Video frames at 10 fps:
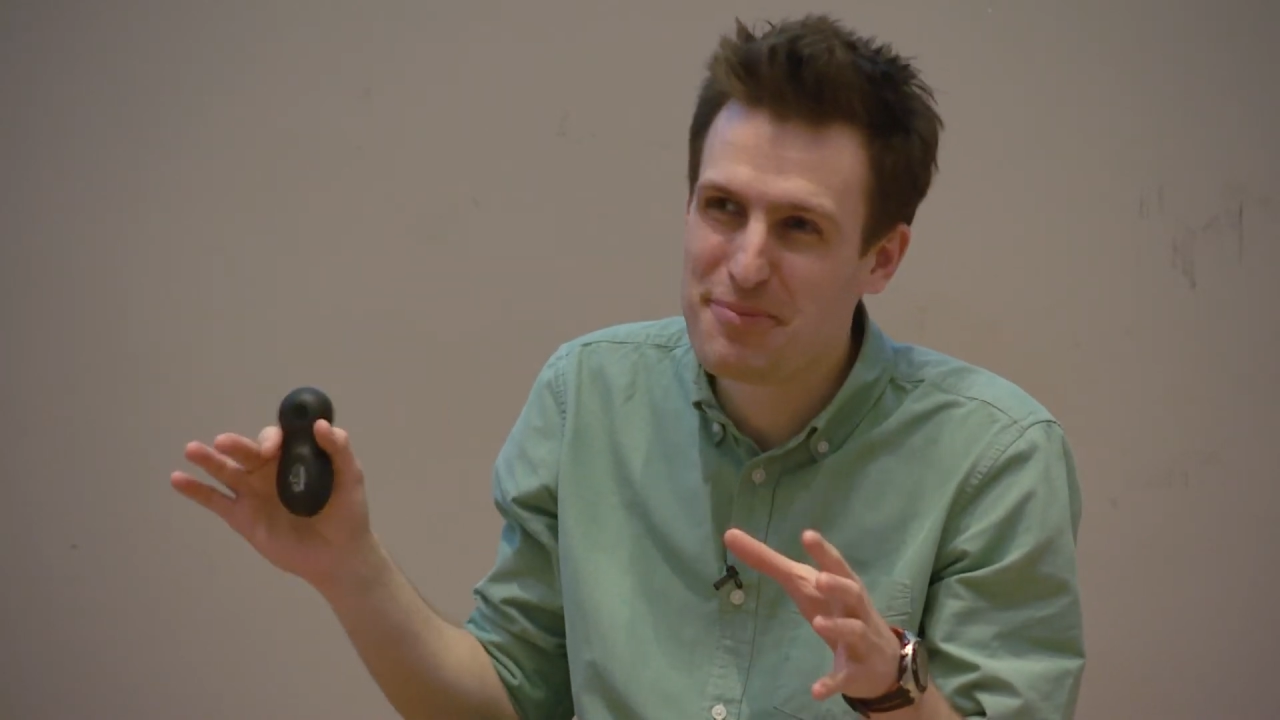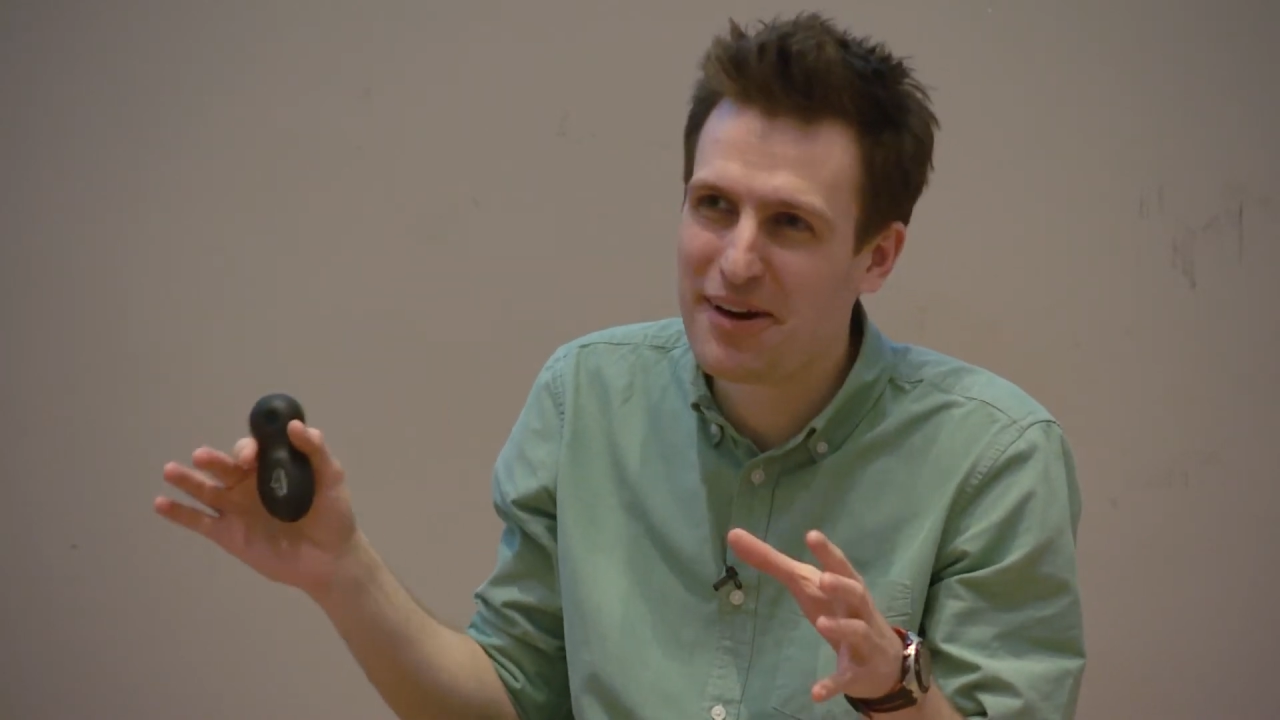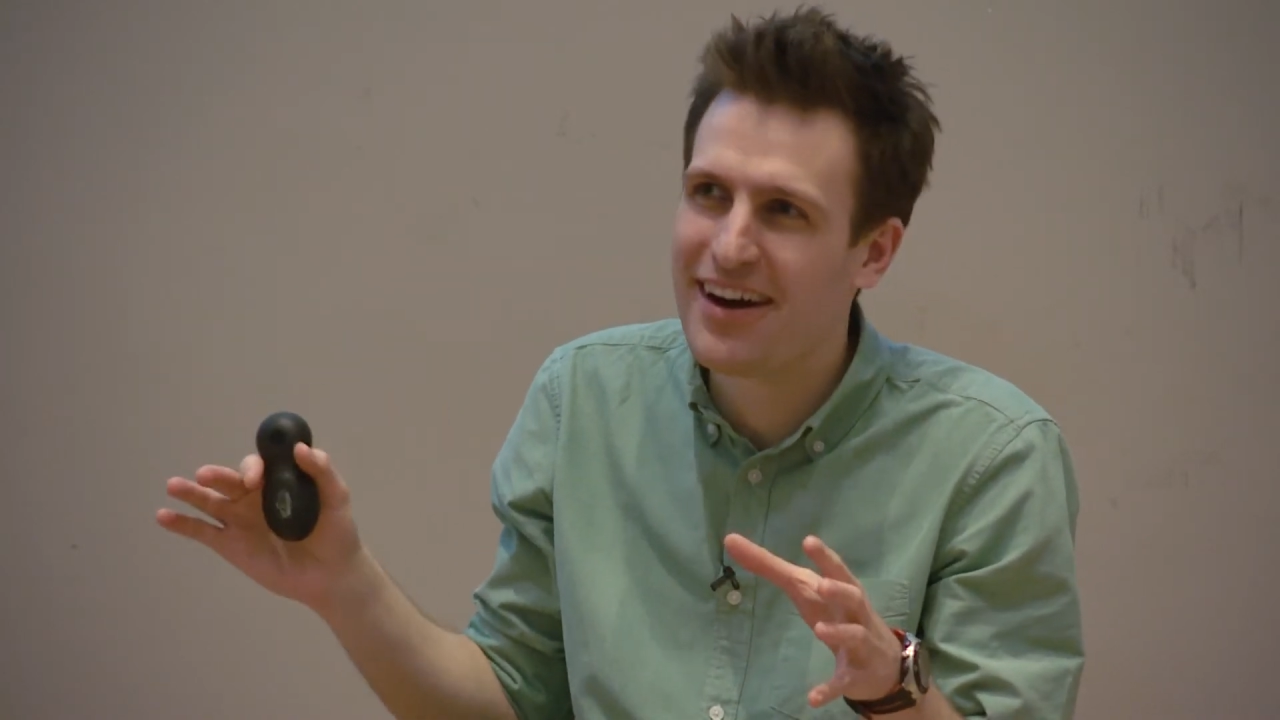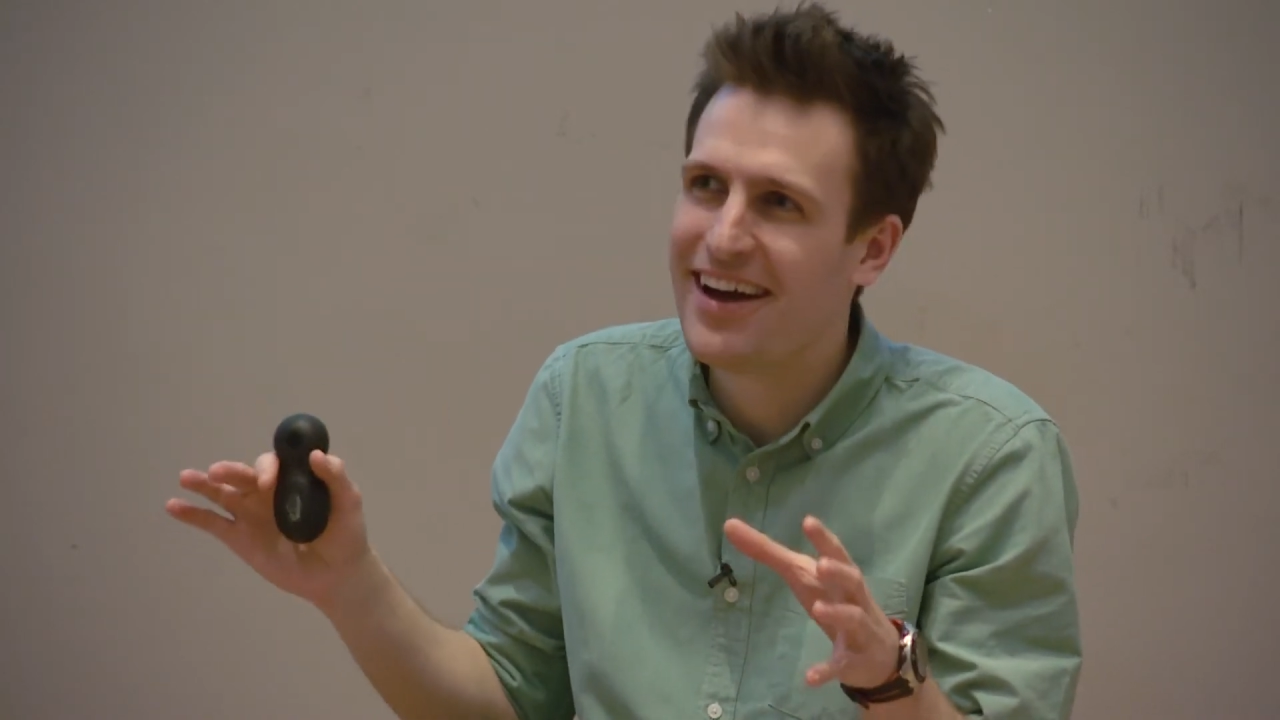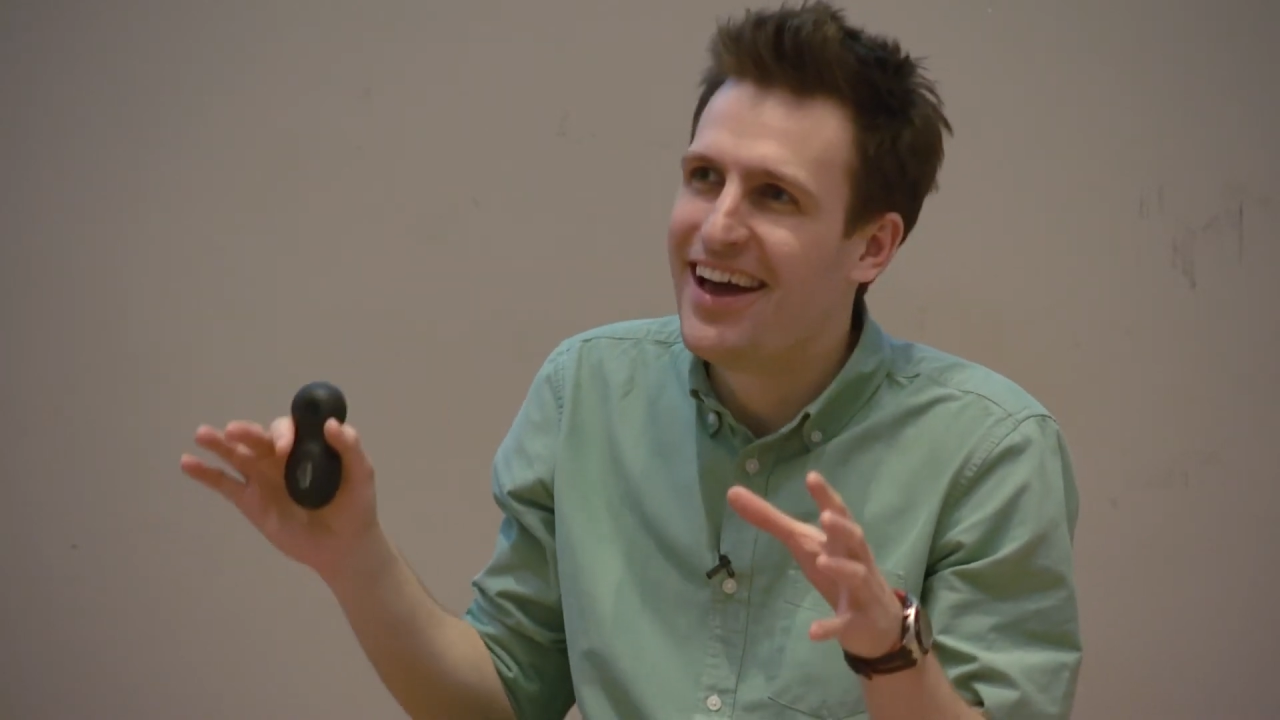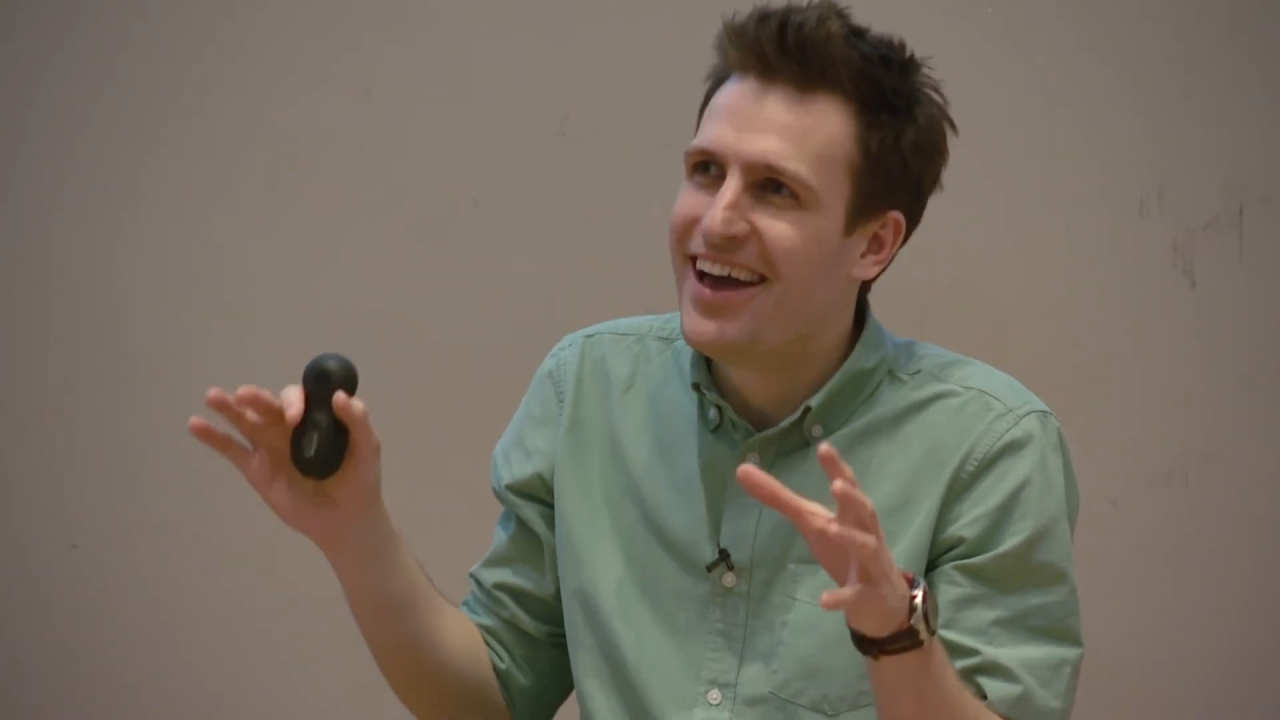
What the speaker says: but